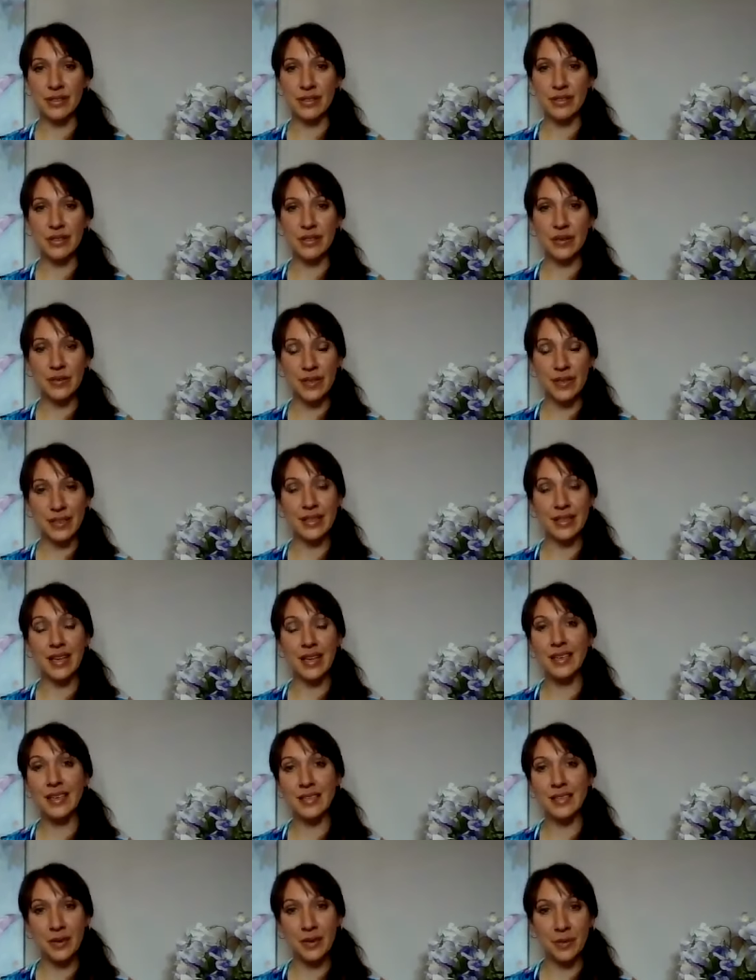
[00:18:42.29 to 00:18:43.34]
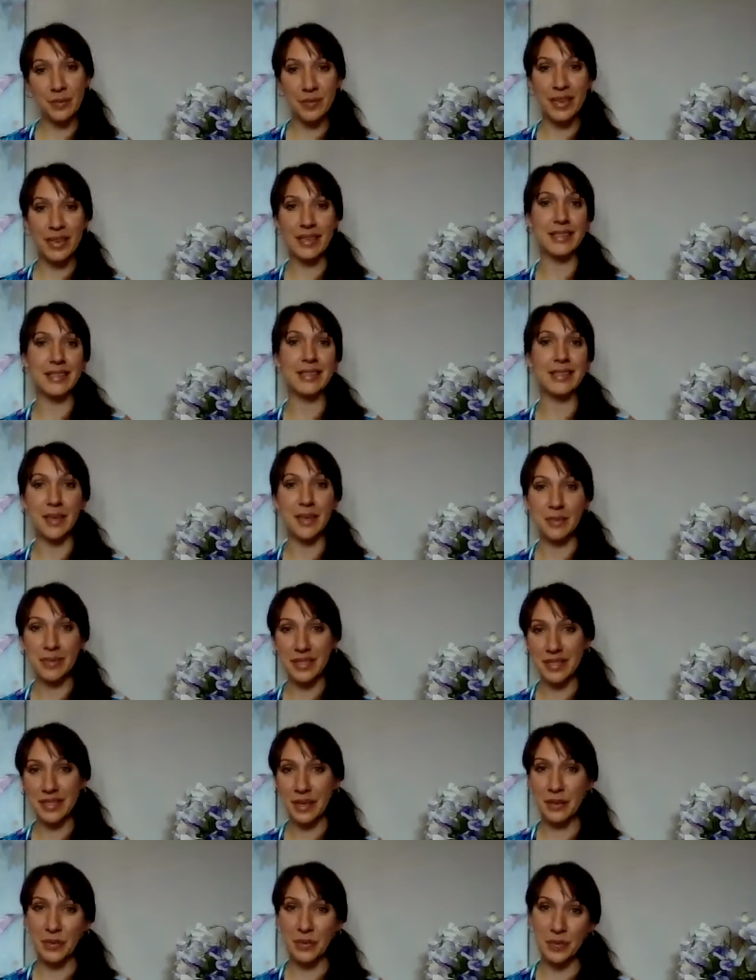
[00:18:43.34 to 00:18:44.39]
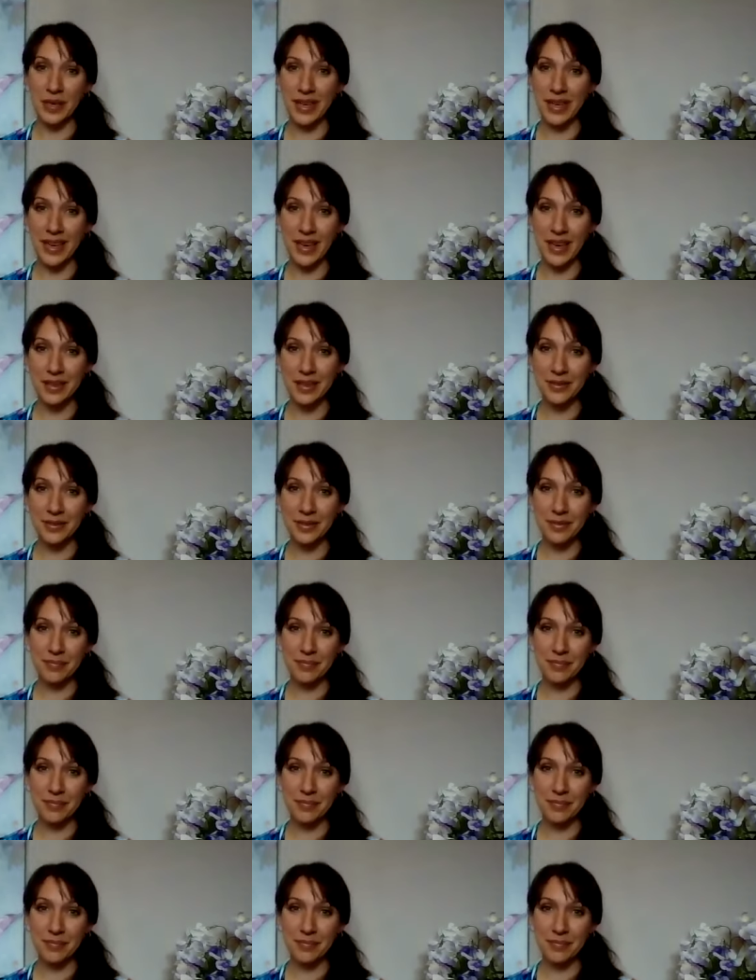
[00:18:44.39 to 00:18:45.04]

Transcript: so that they don't make the same mistakes we have?